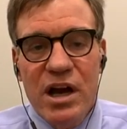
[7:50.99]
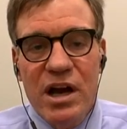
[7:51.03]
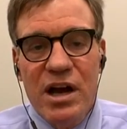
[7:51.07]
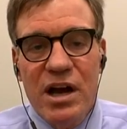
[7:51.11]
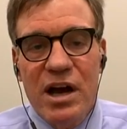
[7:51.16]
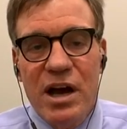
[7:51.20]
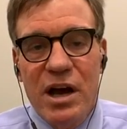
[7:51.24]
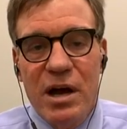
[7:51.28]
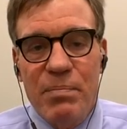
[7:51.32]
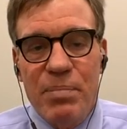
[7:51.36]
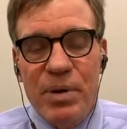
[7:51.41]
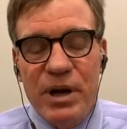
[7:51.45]

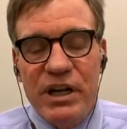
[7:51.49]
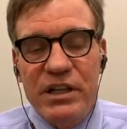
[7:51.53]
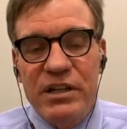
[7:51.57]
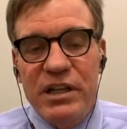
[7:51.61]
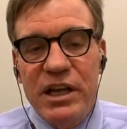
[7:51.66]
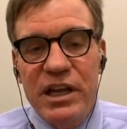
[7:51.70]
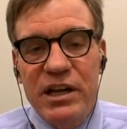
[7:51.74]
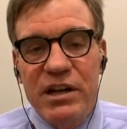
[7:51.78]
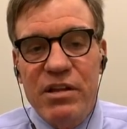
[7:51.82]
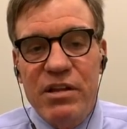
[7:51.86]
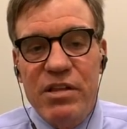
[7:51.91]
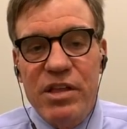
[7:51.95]
But at
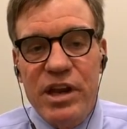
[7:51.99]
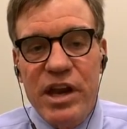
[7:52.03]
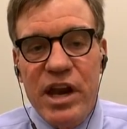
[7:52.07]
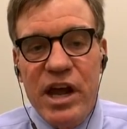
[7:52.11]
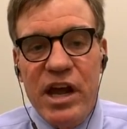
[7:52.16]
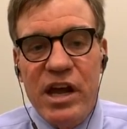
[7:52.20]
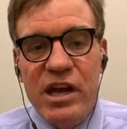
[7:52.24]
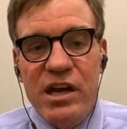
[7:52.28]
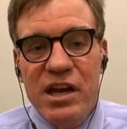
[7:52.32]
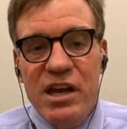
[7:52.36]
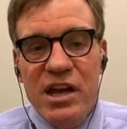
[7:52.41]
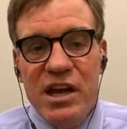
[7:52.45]
the end of the
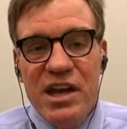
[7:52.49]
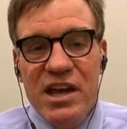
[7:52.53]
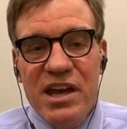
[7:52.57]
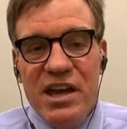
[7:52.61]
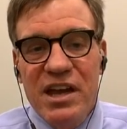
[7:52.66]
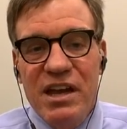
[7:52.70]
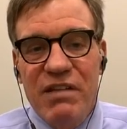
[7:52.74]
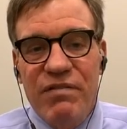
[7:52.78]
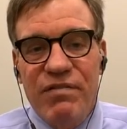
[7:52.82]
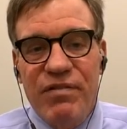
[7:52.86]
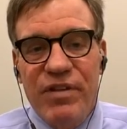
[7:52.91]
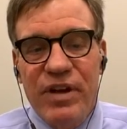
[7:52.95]
day,
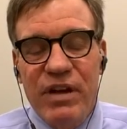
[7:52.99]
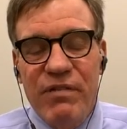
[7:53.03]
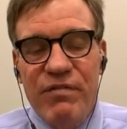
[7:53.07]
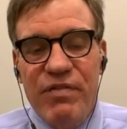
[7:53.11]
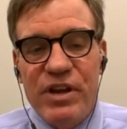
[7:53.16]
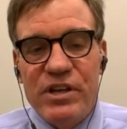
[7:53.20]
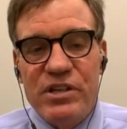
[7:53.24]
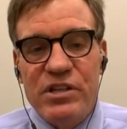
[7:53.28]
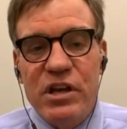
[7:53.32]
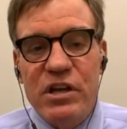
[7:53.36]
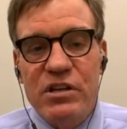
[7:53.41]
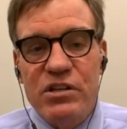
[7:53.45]
if
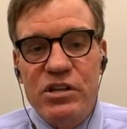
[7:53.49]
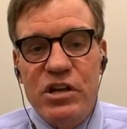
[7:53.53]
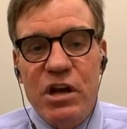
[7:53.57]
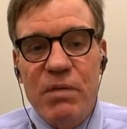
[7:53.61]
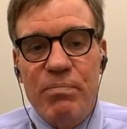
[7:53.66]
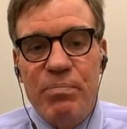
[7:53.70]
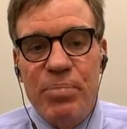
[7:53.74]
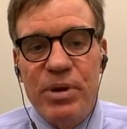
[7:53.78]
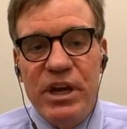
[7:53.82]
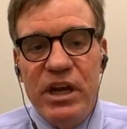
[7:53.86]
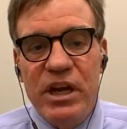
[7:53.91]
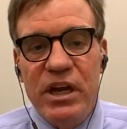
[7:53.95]
this ends
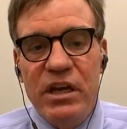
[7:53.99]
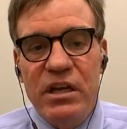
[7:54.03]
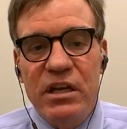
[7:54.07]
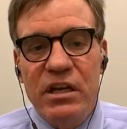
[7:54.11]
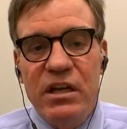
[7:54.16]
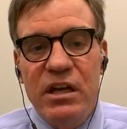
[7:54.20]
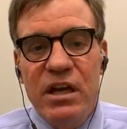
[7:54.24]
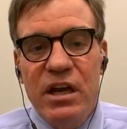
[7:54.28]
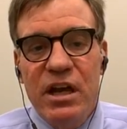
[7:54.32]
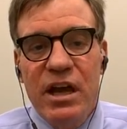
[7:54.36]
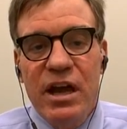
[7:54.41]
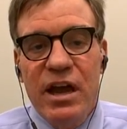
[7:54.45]
up
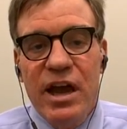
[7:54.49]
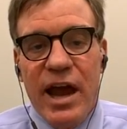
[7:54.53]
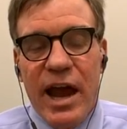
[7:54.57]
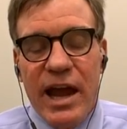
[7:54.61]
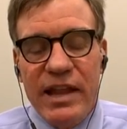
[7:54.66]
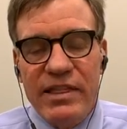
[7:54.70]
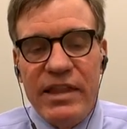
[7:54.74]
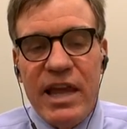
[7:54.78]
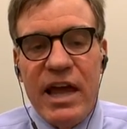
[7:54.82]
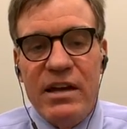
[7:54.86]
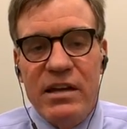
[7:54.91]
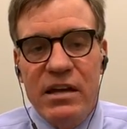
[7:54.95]
being
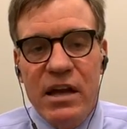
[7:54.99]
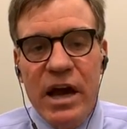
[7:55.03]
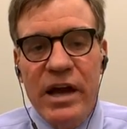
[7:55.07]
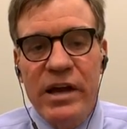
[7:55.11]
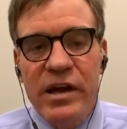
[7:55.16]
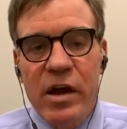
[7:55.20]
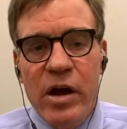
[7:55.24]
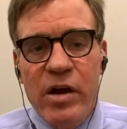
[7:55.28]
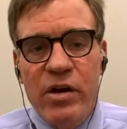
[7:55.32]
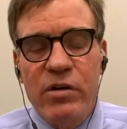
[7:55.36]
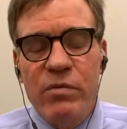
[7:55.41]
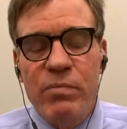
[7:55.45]
at that
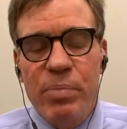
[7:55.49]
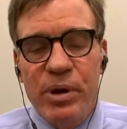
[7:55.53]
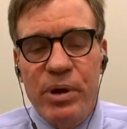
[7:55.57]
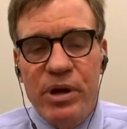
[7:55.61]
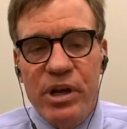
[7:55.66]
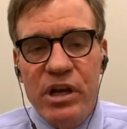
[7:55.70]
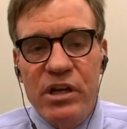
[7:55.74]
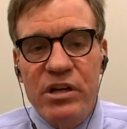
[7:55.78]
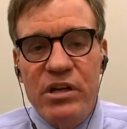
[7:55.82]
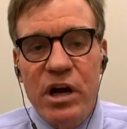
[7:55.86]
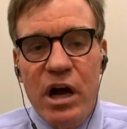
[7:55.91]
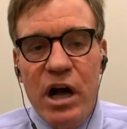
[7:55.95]
$900
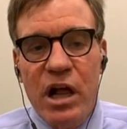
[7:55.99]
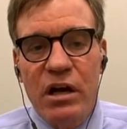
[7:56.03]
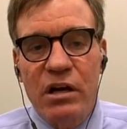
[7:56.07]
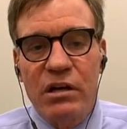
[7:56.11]
billion